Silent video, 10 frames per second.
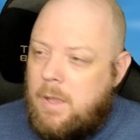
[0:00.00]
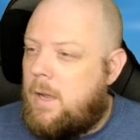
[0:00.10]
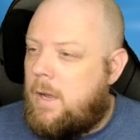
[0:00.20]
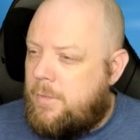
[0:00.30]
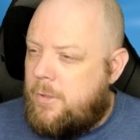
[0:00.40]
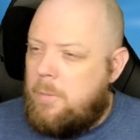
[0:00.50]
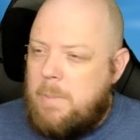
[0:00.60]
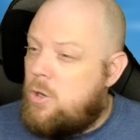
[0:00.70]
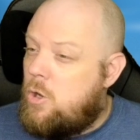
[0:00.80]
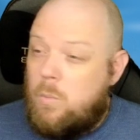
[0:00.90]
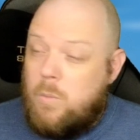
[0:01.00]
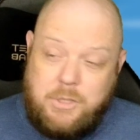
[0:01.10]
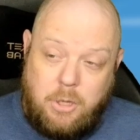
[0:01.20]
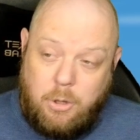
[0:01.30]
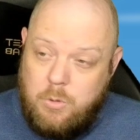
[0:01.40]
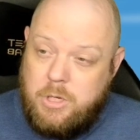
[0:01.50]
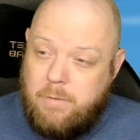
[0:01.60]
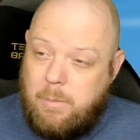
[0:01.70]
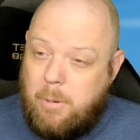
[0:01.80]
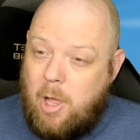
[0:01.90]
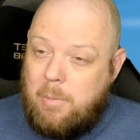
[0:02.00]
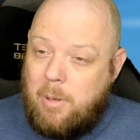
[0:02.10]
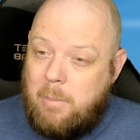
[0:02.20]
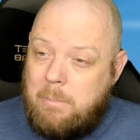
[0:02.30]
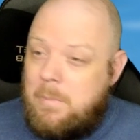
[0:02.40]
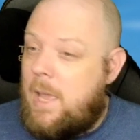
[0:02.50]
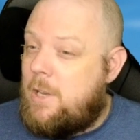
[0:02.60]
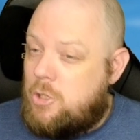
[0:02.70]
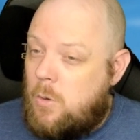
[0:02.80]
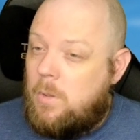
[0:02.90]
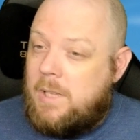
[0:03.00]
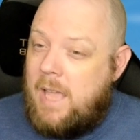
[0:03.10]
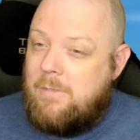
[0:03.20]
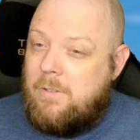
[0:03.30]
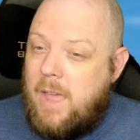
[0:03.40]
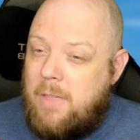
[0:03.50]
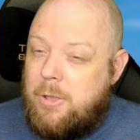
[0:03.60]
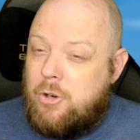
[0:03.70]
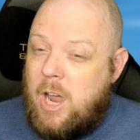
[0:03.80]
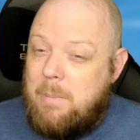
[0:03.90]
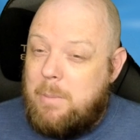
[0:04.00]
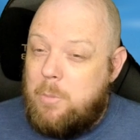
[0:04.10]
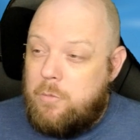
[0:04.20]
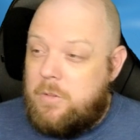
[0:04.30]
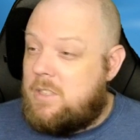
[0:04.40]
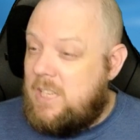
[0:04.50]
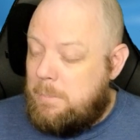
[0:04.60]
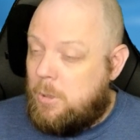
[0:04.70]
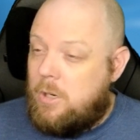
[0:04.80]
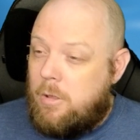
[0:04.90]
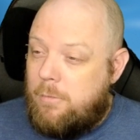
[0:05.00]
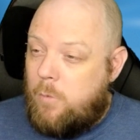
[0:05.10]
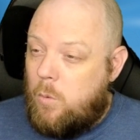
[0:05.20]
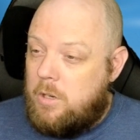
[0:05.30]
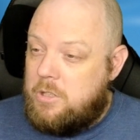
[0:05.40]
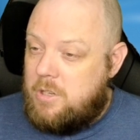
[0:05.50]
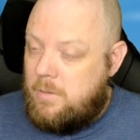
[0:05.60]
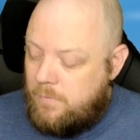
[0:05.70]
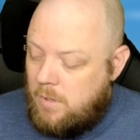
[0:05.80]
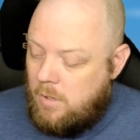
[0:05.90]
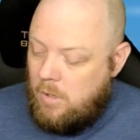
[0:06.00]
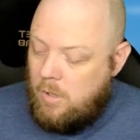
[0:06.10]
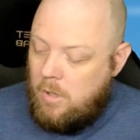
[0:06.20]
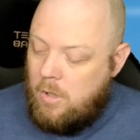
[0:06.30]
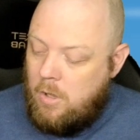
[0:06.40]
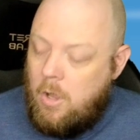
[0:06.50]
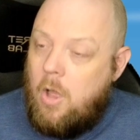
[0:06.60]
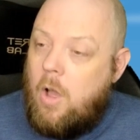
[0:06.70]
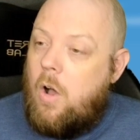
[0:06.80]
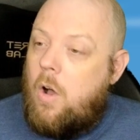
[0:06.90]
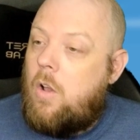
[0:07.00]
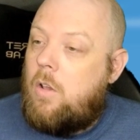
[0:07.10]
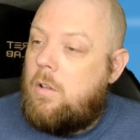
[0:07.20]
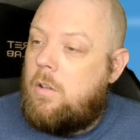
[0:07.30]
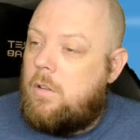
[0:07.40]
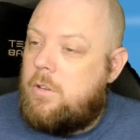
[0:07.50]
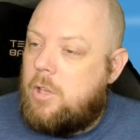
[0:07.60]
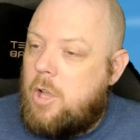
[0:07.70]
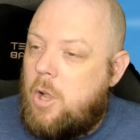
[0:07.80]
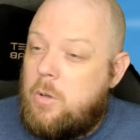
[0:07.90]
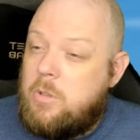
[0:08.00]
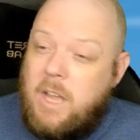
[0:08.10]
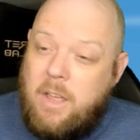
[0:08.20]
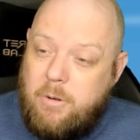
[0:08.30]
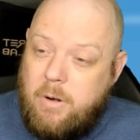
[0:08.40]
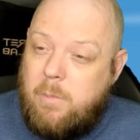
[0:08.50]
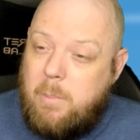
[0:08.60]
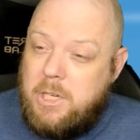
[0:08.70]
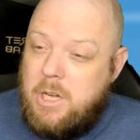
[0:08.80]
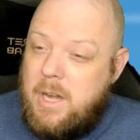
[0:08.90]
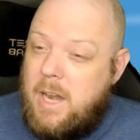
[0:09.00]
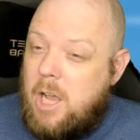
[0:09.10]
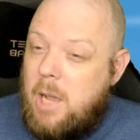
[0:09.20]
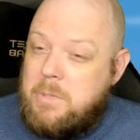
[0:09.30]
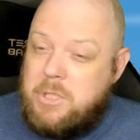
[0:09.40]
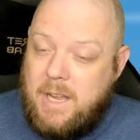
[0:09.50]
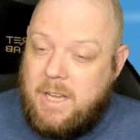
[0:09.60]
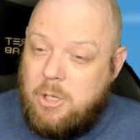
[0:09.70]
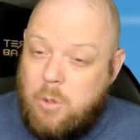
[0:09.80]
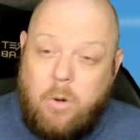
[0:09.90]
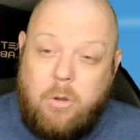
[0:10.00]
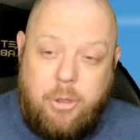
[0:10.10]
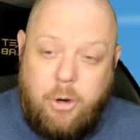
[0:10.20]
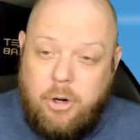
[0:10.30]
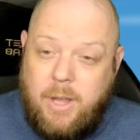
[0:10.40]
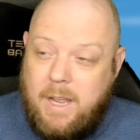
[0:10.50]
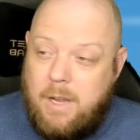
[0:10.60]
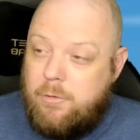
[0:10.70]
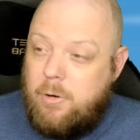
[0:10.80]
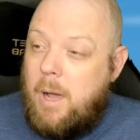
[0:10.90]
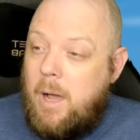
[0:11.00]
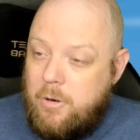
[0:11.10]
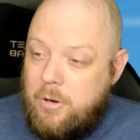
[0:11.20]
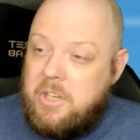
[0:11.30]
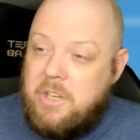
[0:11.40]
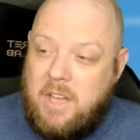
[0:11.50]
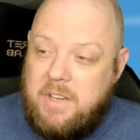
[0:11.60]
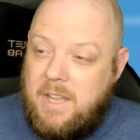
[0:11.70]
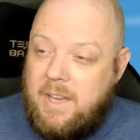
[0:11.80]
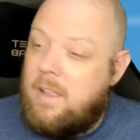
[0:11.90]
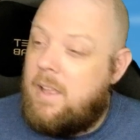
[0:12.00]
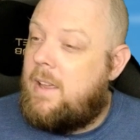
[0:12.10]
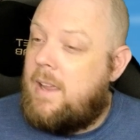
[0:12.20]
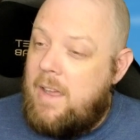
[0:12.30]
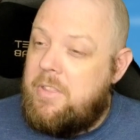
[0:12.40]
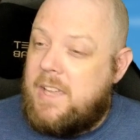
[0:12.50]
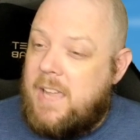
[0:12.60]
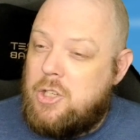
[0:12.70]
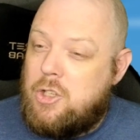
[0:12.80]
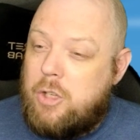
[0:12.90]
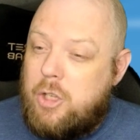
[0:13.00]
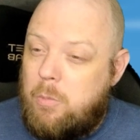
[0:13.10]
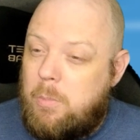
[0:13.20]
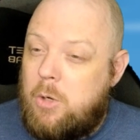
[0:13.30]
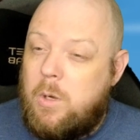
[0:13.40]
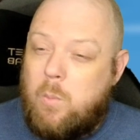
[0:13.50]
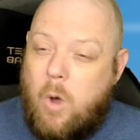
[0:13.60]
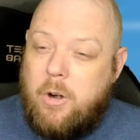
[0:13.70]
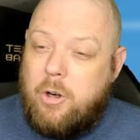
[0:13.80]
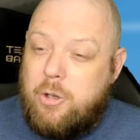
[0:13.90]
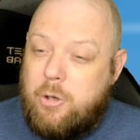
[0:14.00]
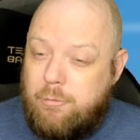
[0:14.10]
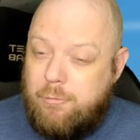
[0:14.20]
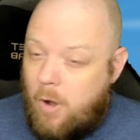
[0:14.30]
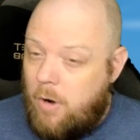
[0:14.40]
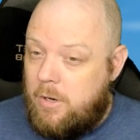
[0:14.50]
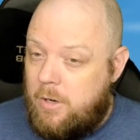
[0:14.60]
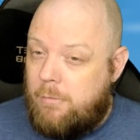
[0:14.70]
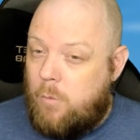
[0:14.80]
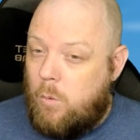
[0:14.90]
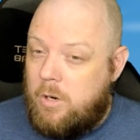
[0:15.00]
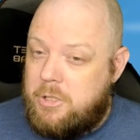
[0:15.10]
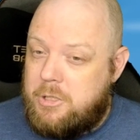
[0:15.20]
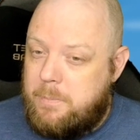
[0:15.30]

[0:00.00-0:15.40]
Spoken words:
There had been no resolution of the problem, and shortly after that the tribe had moved deeper into the forest. All Dakota's other information had come second or third hand from other Tatate, and the occasional human who had wandered too far into the forest.